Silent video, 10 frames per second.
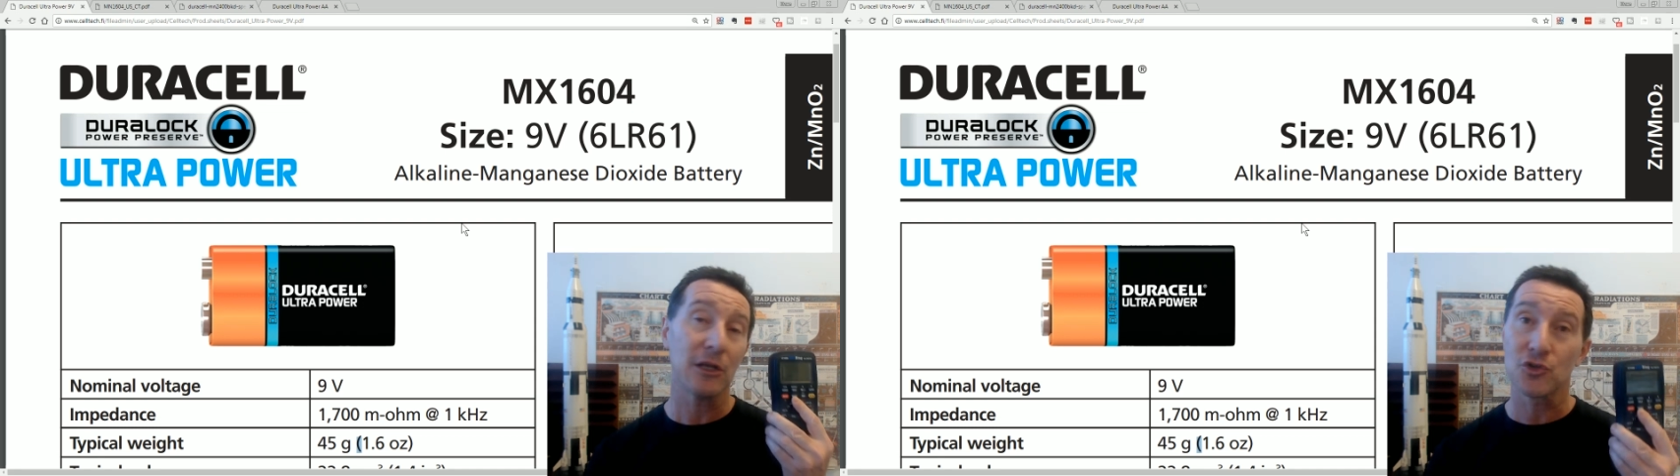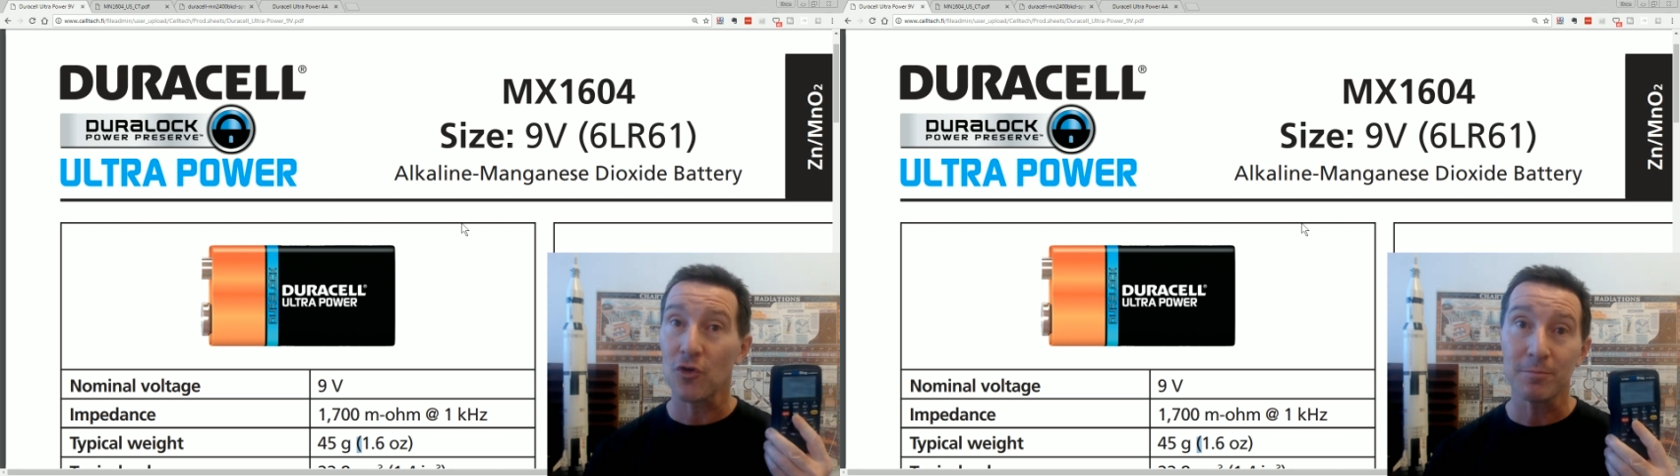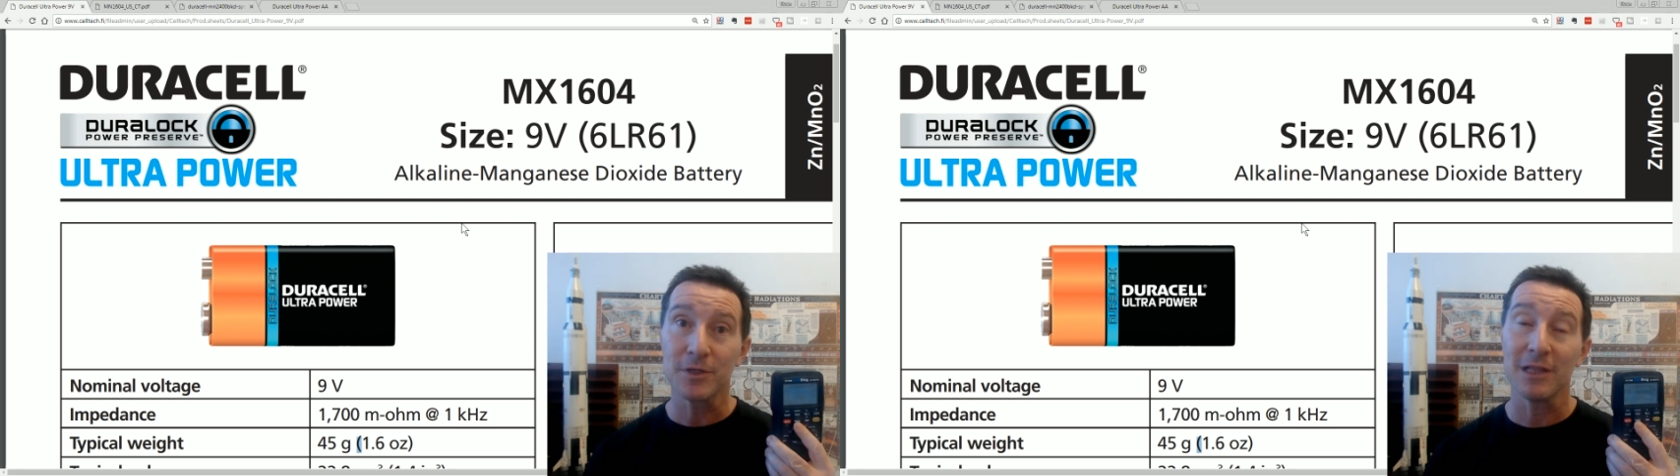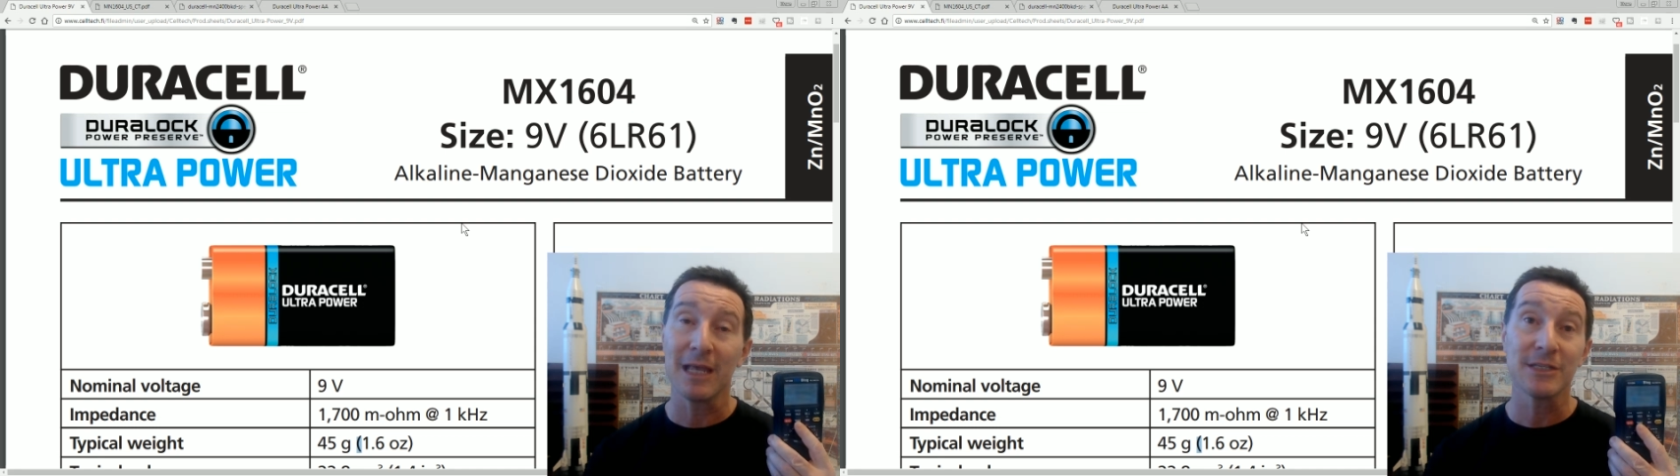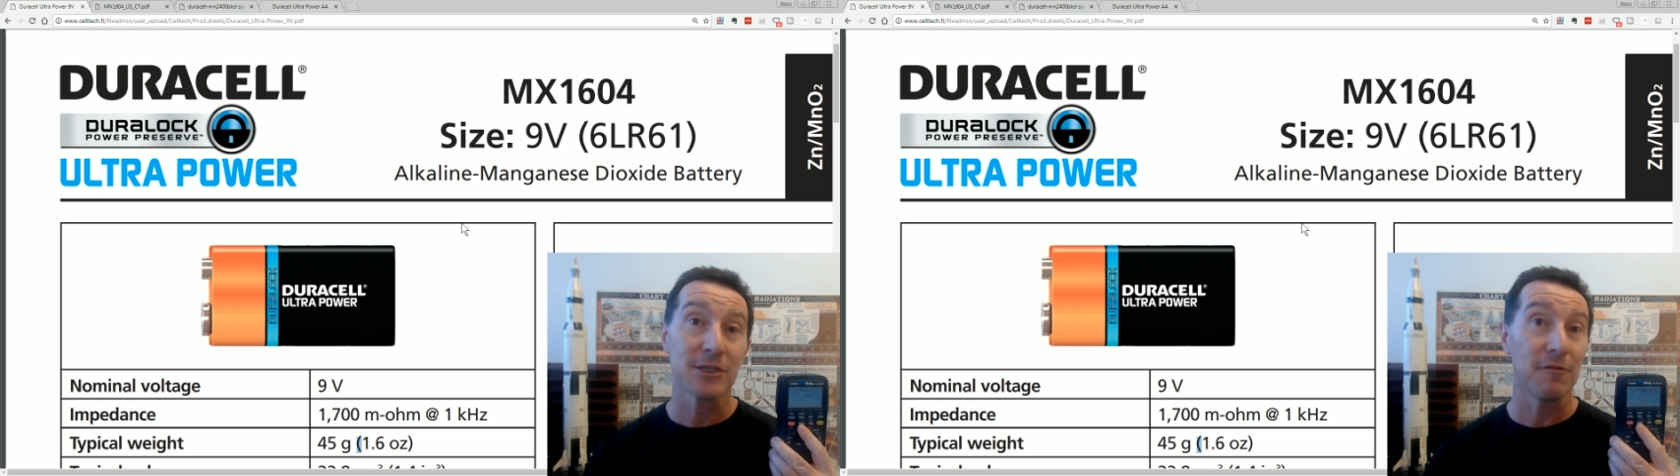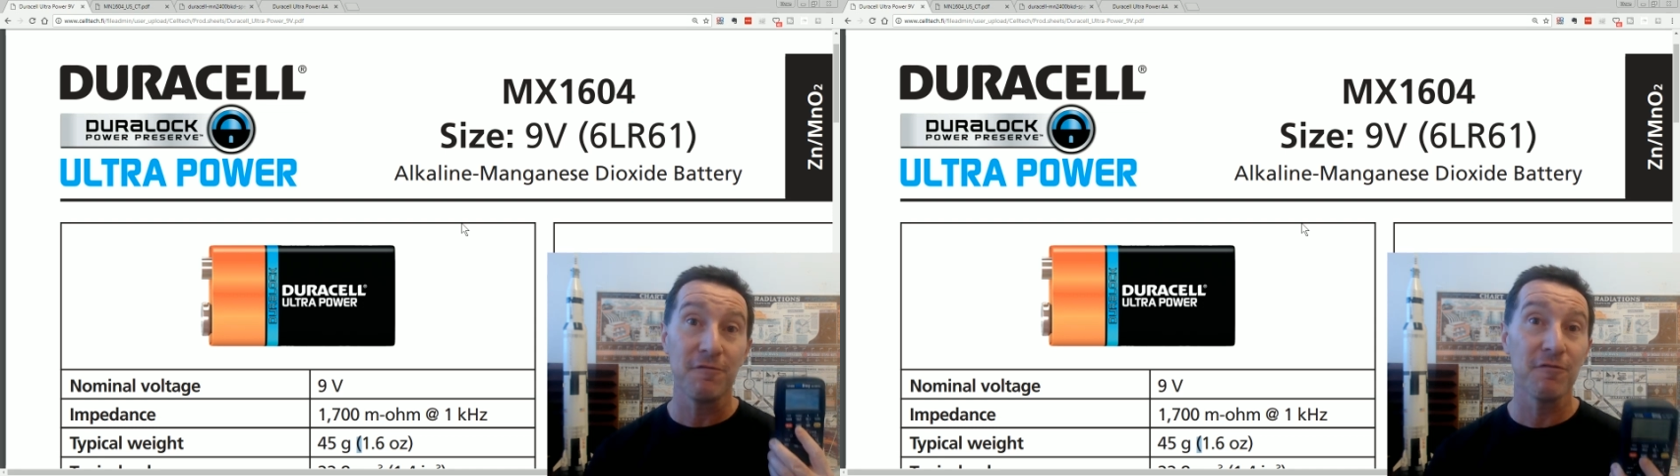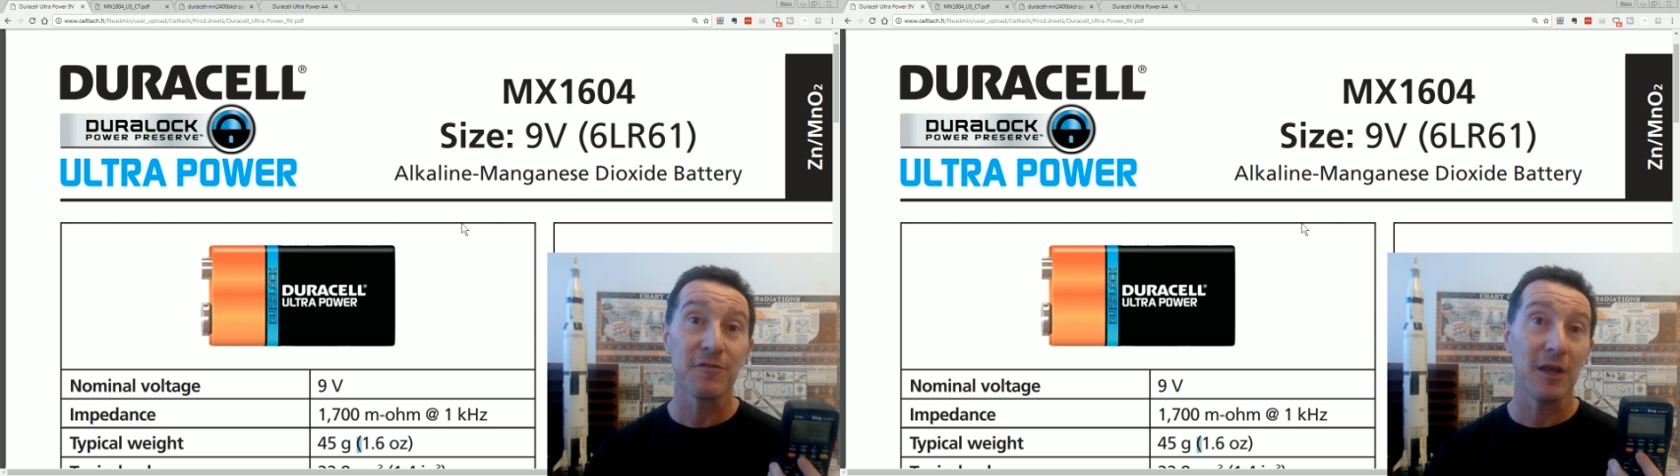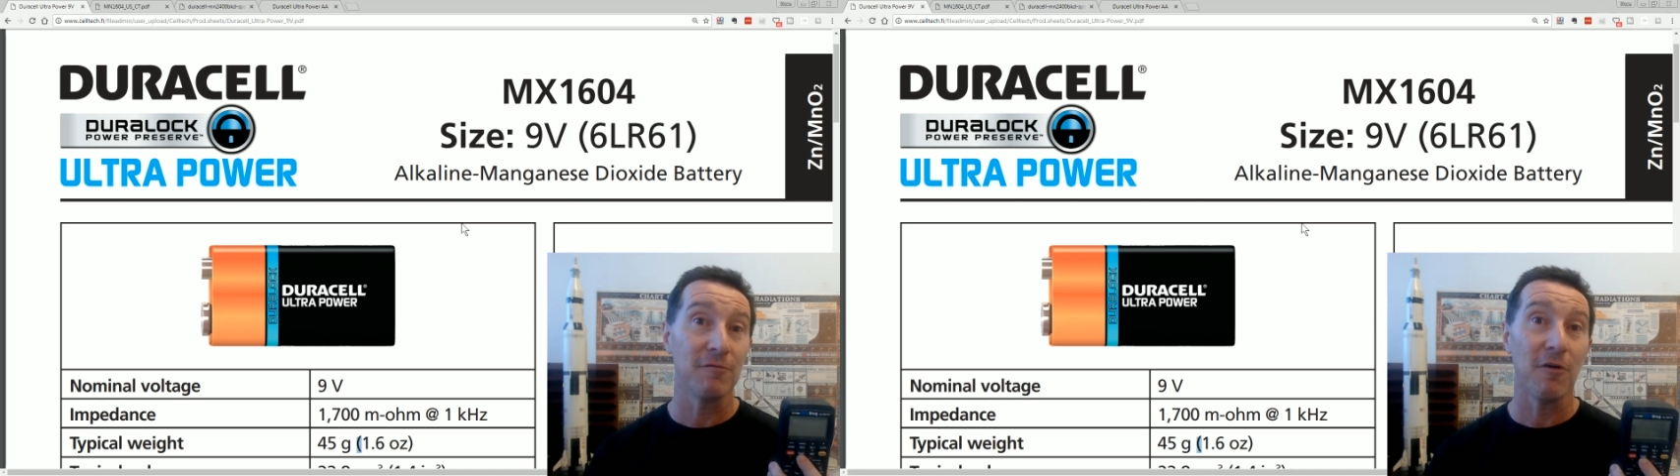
drop to less than 15